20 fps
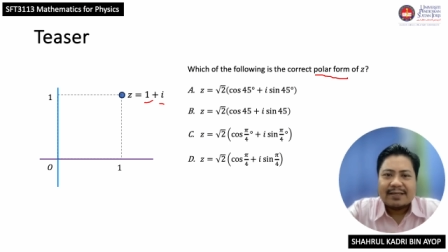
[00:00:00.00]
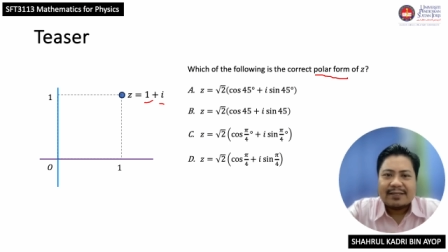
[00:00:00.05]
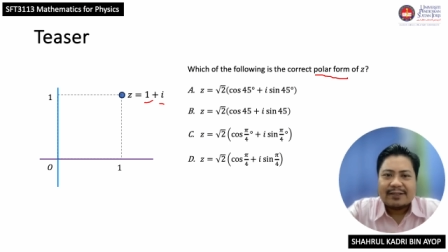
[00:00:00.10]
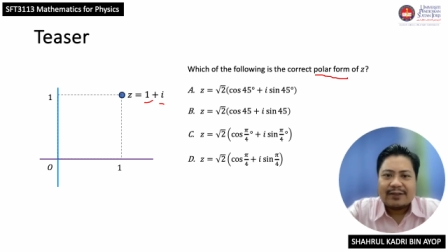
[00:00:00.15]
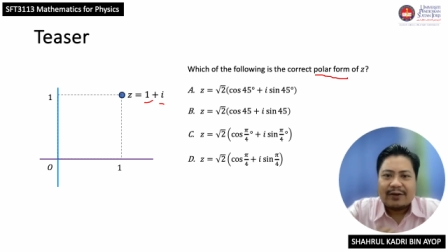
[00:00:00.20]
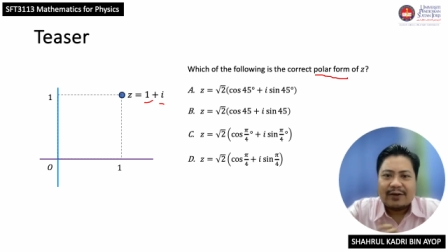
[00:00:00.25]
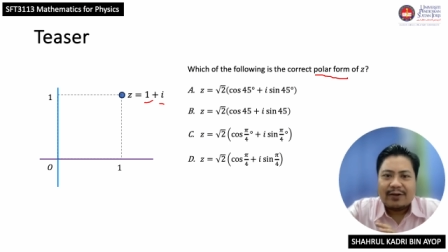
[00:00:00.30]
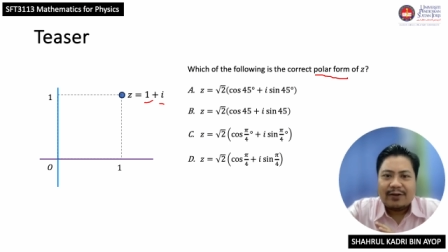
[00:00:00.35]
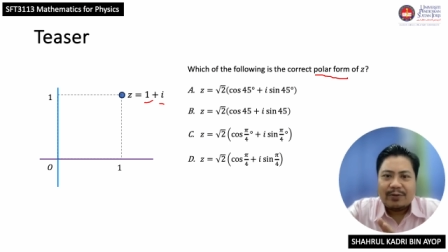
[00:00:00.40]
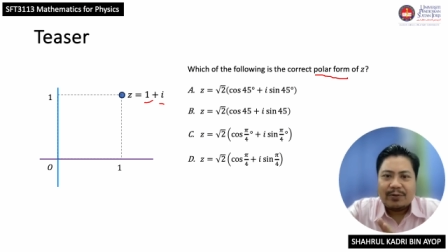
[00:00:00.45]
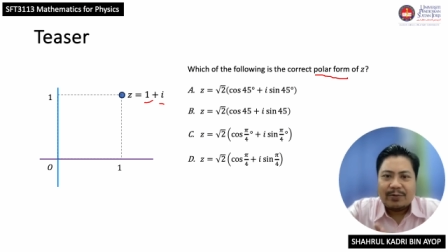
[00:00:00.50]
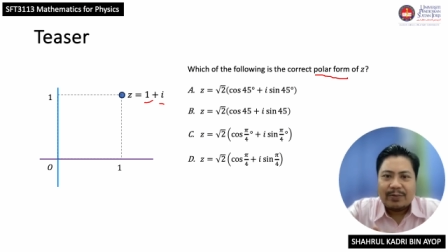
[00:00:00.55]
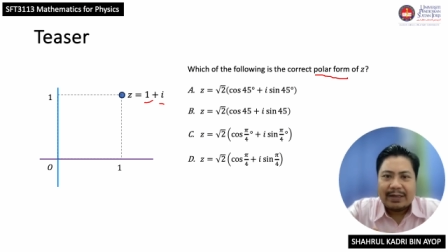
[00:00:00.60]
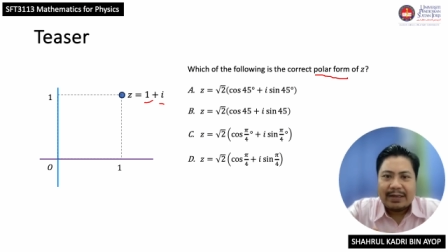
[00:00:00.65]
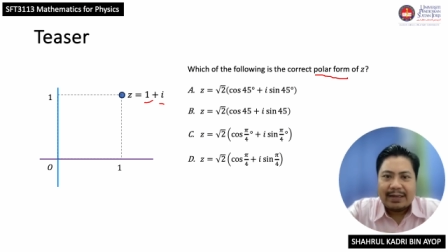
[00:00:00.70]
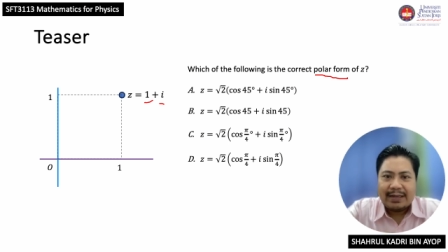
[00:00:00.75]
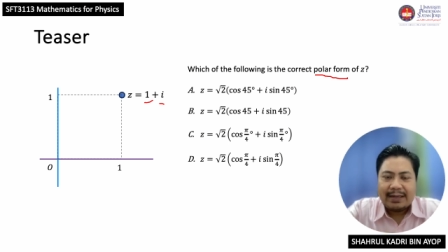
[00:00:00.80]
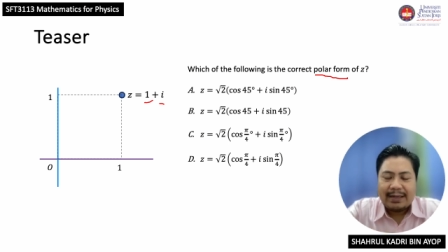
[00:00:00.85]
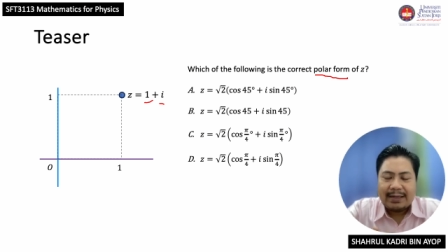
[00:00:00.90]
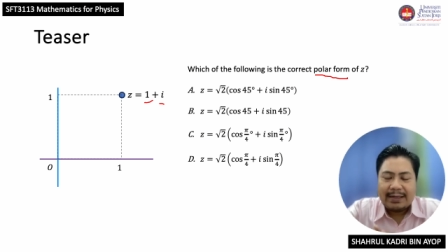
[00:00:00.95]
So you
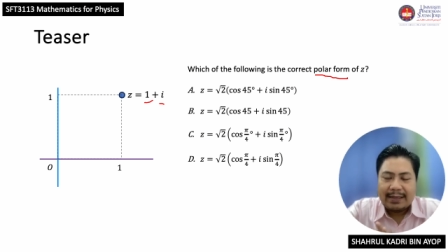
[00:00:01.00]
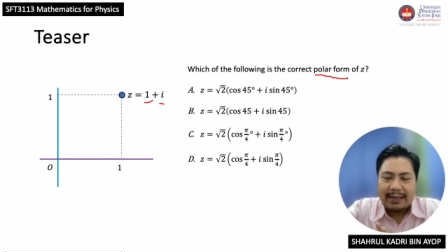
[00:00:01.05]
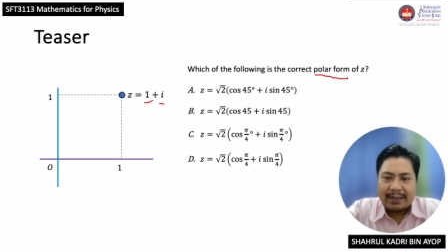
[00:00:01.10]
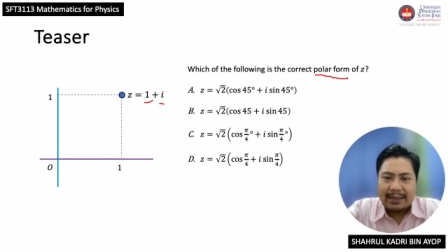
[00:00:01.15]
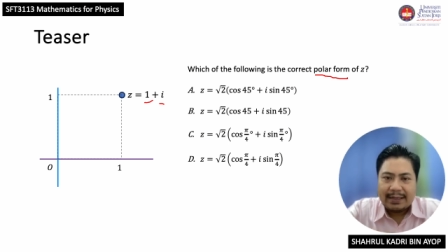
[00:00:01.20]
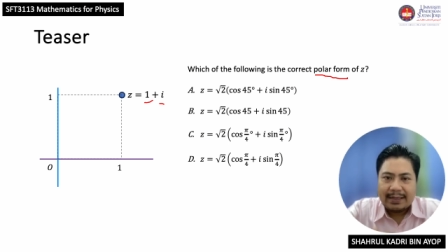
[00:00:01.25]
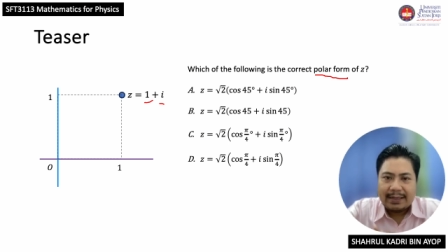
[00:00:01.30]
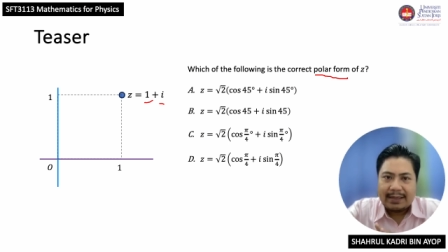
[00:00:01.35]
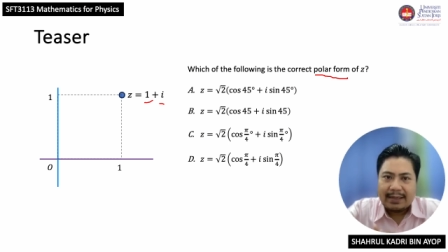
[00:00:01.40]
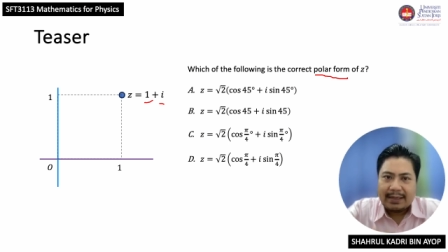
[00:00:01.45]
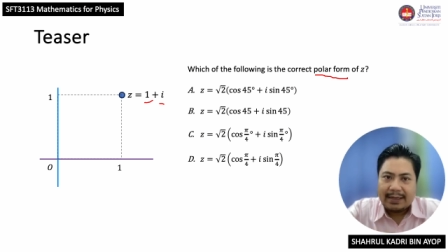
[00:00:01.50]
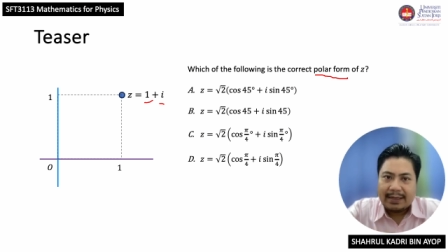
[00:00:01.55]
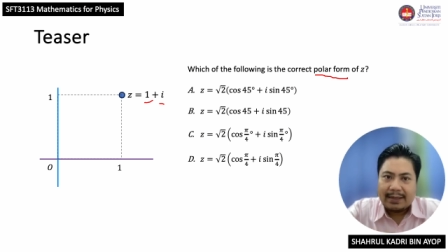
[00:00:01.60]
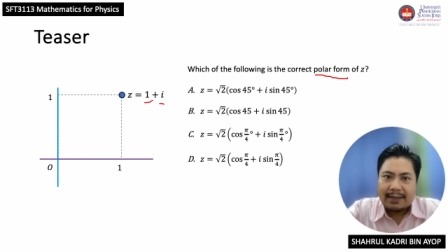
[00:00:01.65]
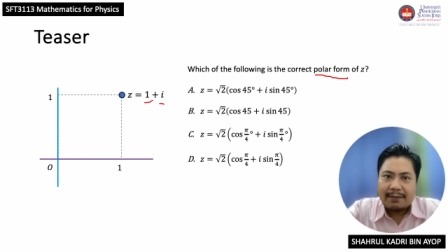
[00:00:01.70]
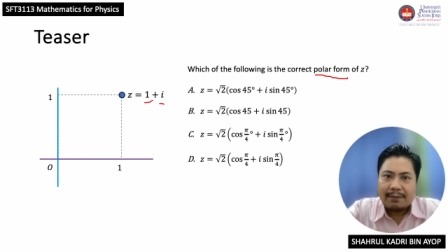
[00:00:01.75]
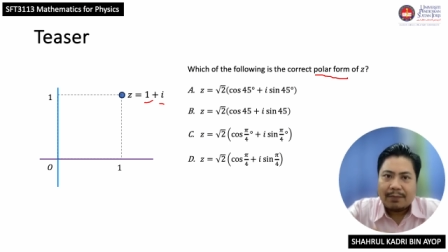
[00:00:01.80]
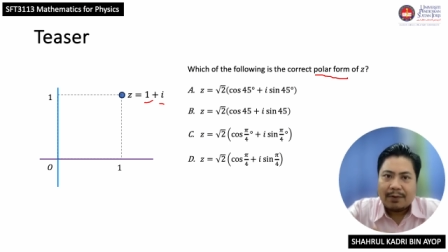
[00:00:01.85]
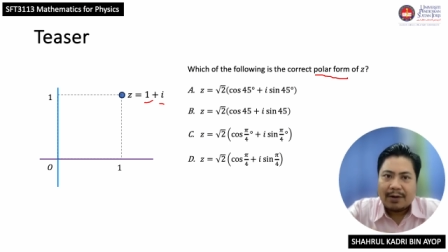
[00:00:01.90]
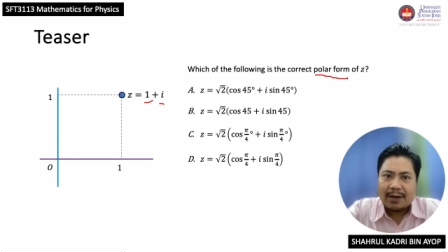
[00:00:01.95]
will learn here
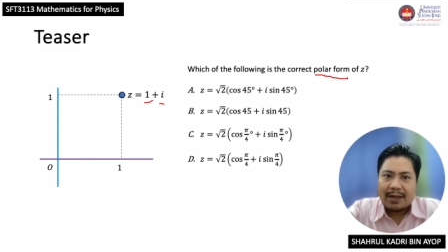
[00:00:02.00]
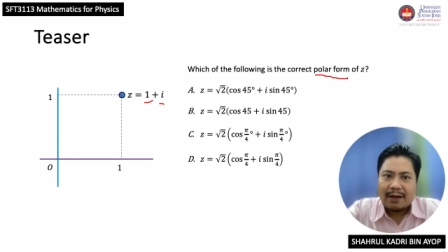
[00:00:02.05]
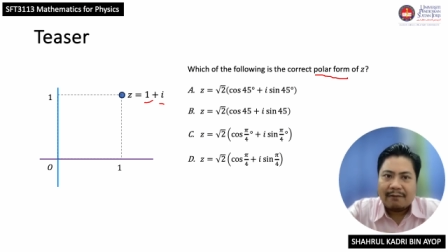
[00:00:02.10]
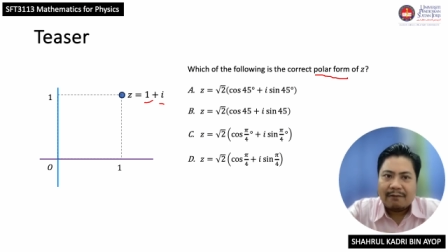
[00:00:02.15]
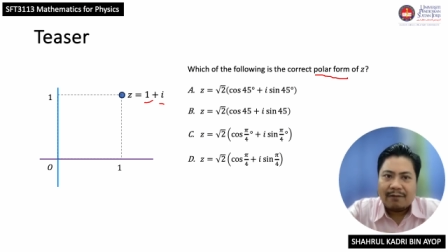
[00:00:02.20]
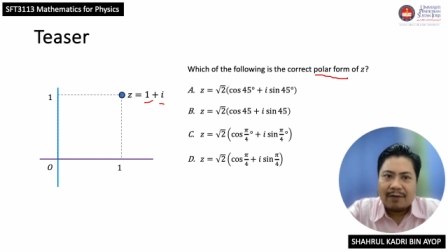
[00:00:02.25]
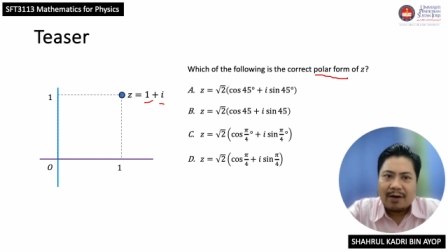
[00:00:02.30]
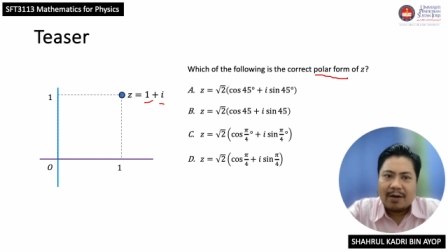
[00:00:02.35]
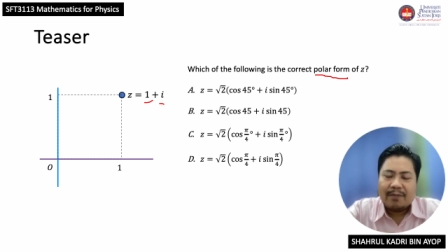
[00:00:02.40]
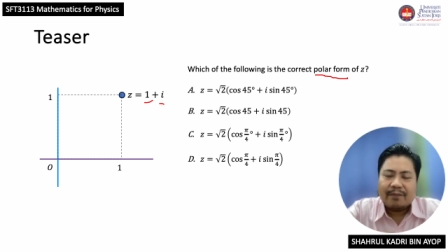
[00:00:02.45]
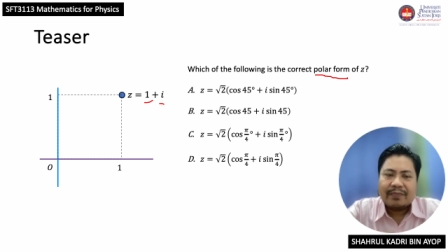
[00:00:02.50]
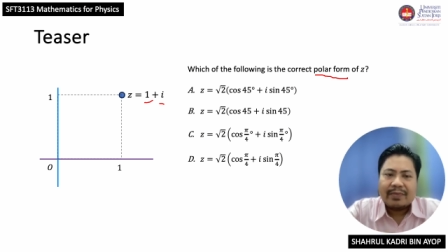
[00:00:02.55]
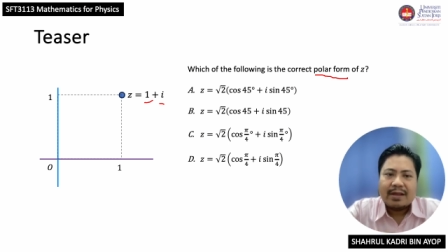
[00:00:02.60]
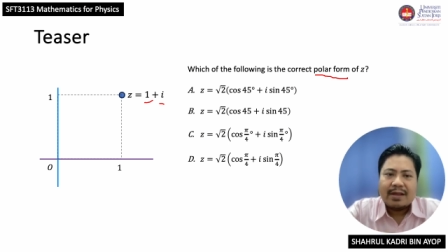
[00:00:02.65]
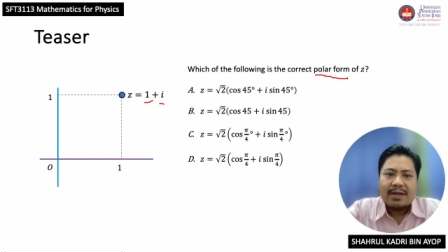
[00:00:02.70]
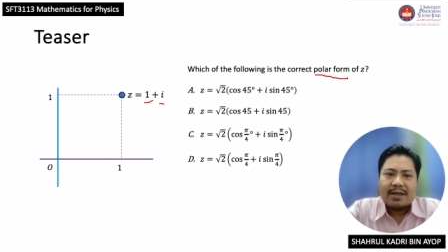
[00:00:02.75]
a polar form.